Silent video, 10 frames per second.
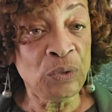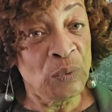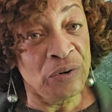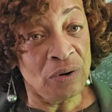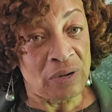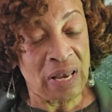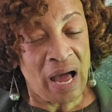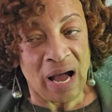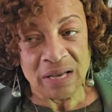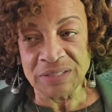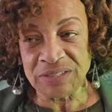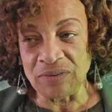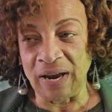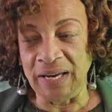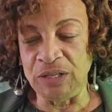there were no
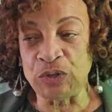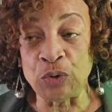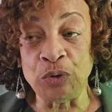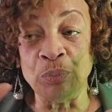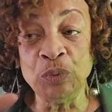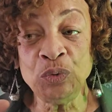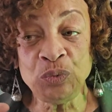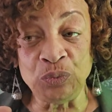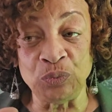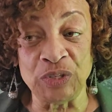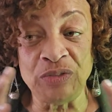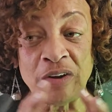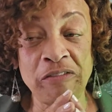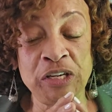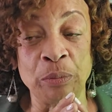clocks, right? So the moon was
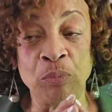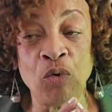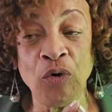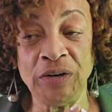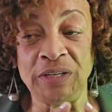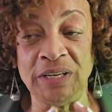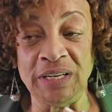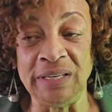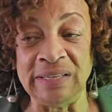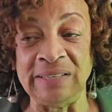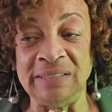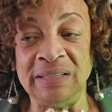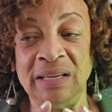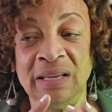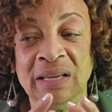very important
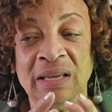in